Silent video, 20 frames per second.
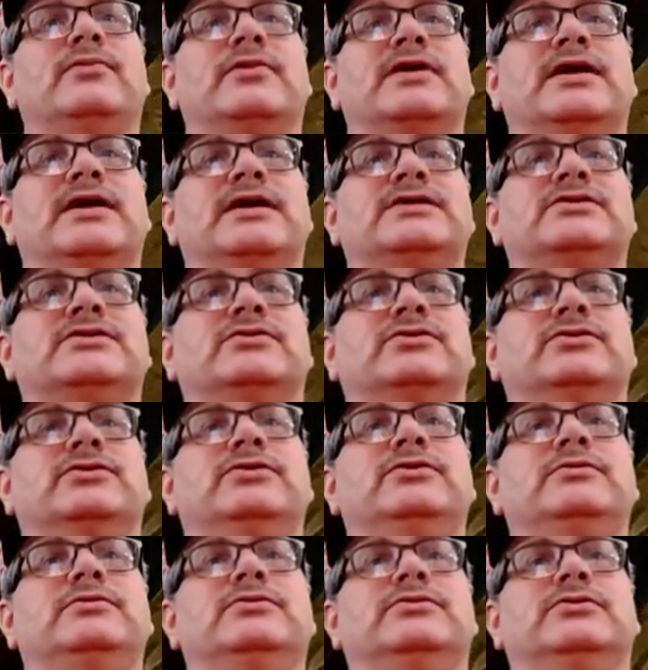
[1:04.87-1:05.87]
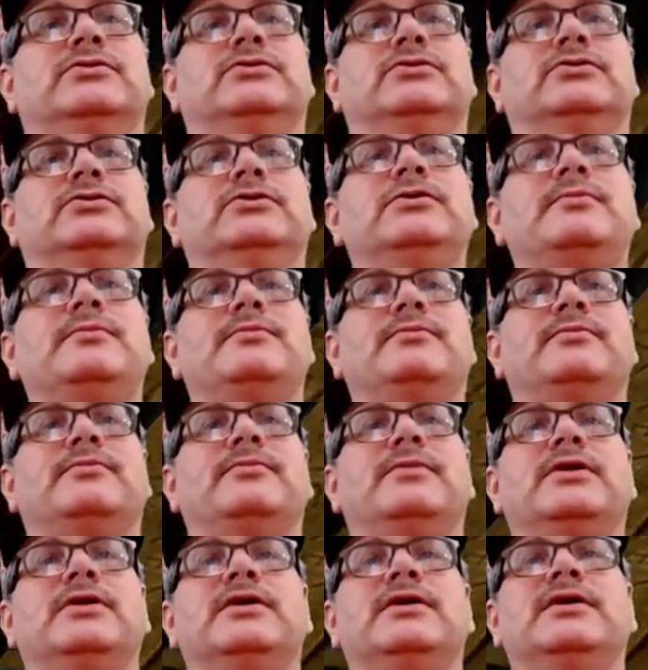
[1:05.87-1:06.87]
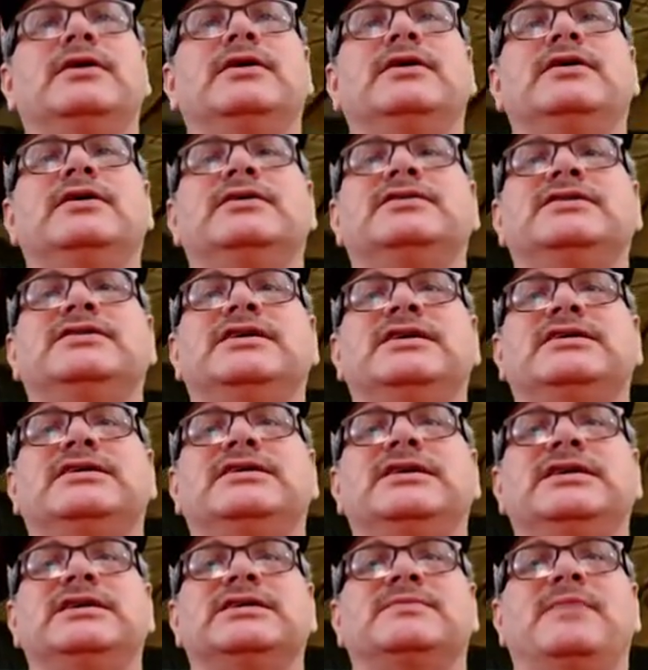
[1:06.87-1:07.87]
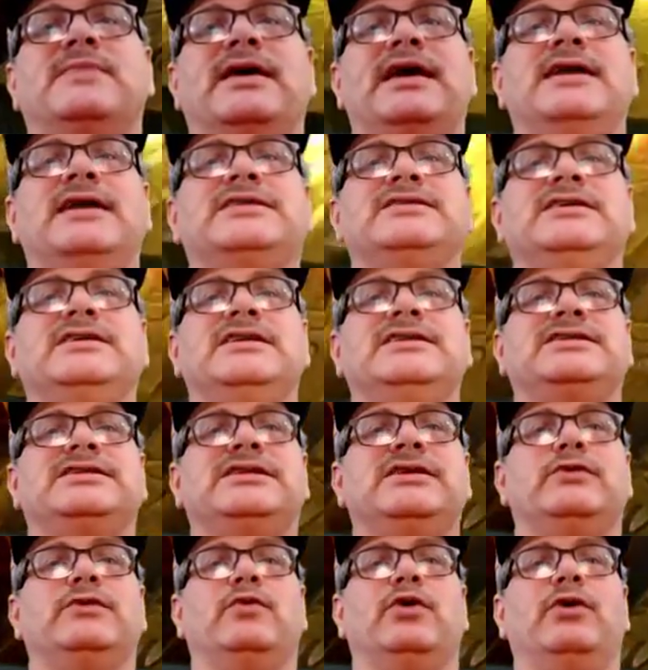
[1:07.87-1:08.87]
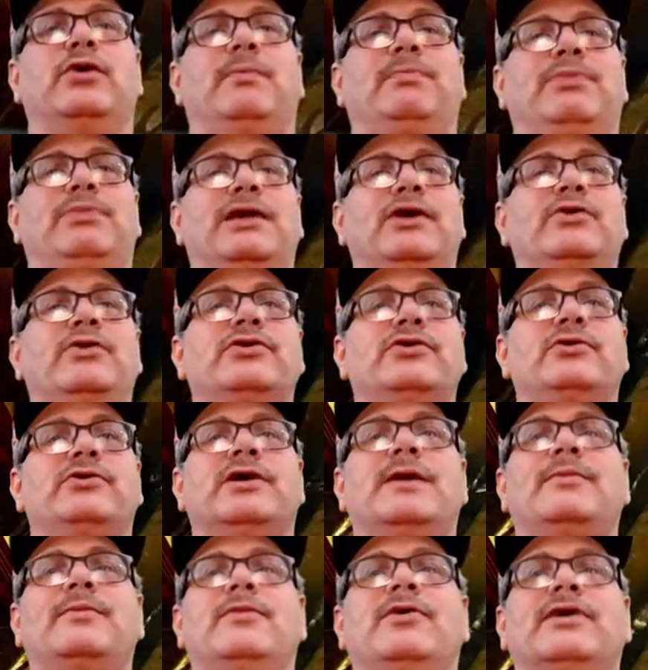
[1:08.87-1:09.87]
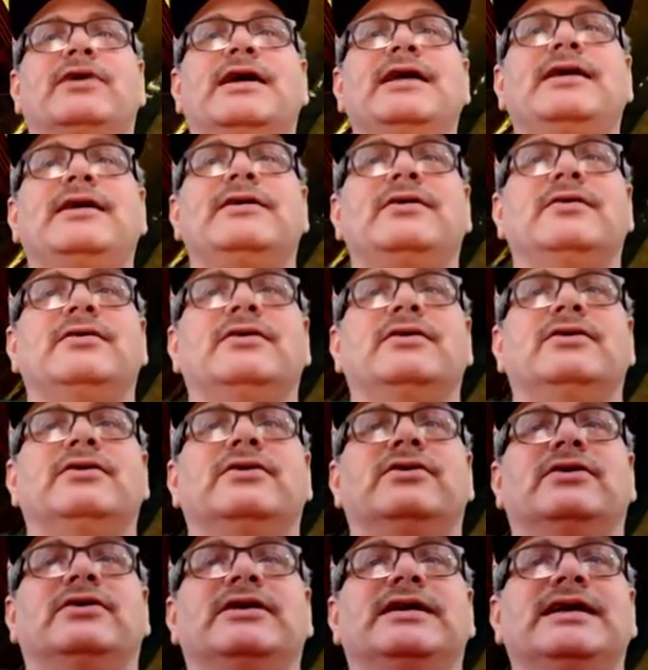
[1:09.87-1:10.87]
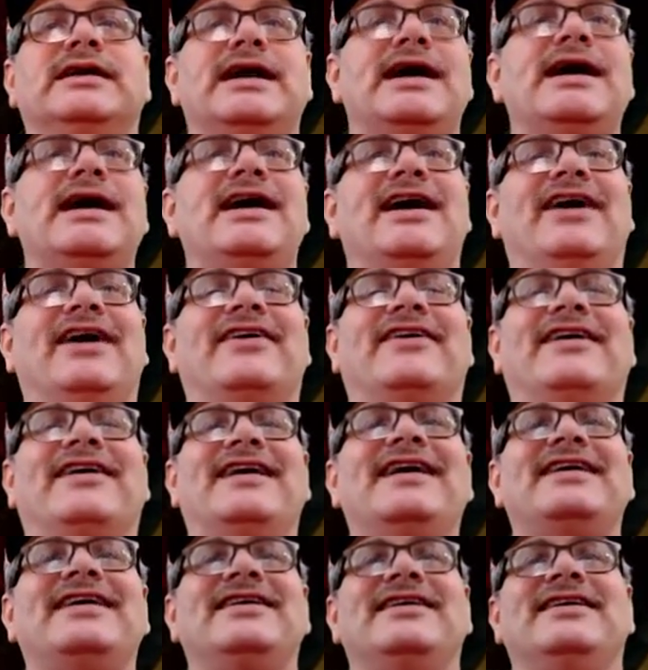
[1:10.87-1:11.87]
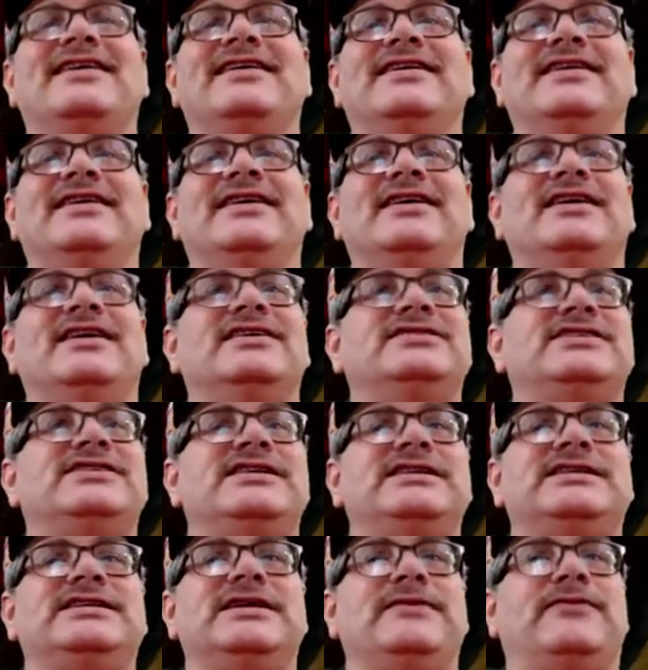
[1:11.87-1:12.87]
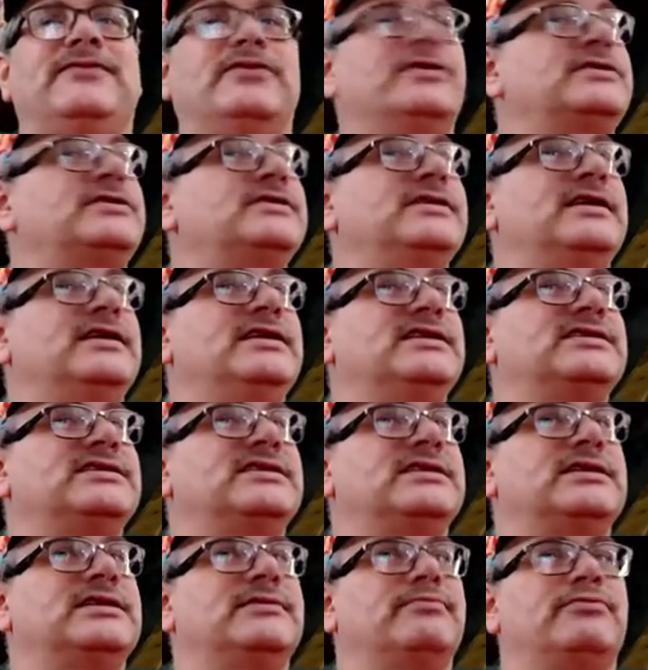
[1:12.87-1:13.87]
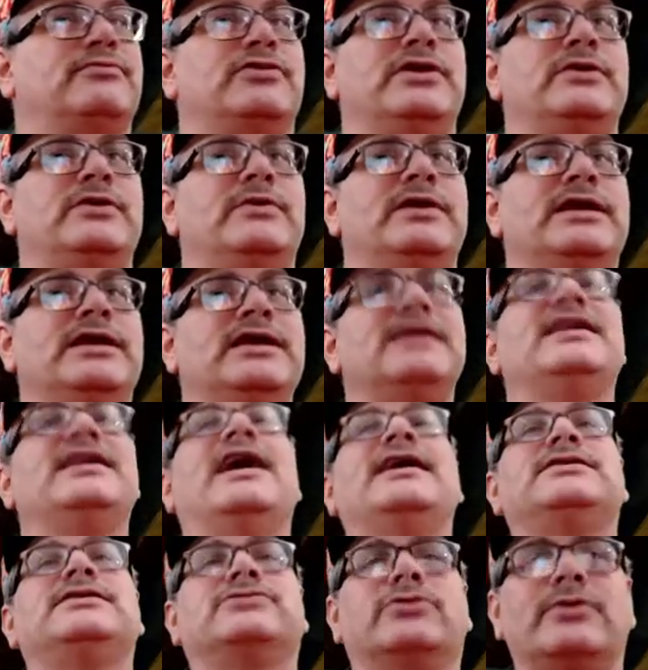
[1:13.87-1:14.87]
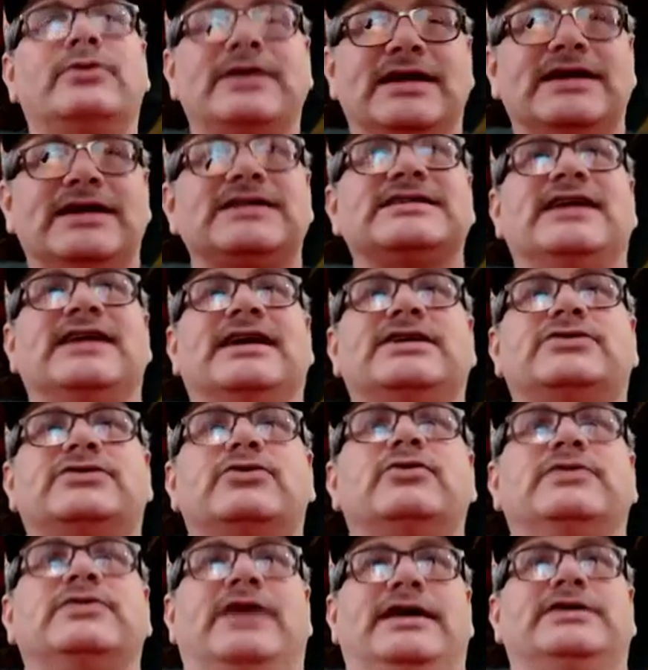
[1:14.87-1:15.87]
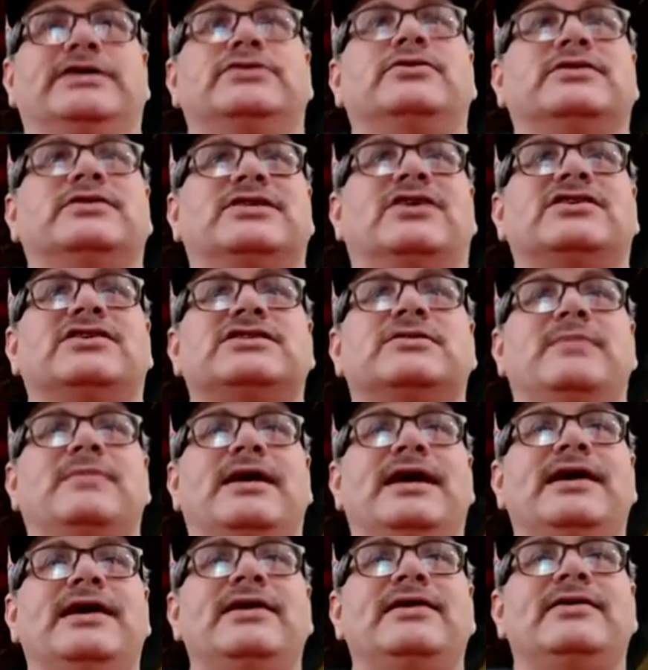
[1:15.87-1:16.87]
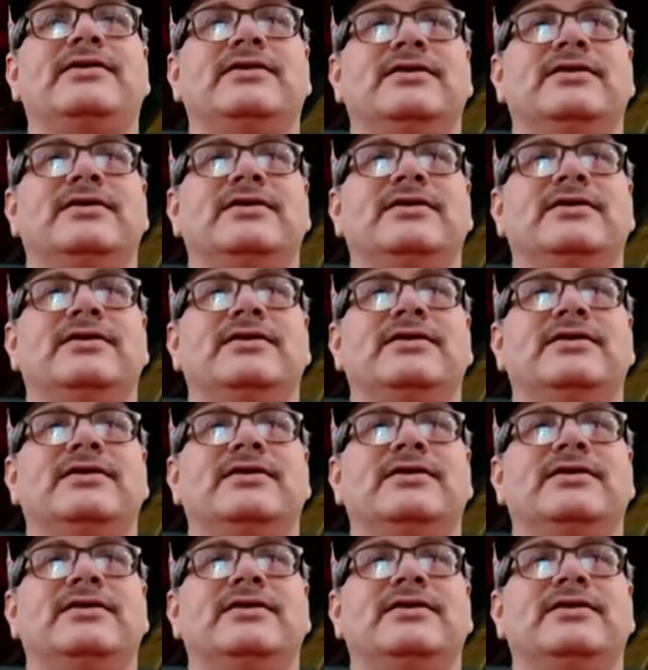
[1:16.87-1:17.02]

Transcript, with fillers: Okay, so whoop. TNT is bad. TNT will blow you up. Okay. Well, yeah. All right. TNT first, and then is it the green one again? Nitro. Yes, Nitro. Nitro is also bad.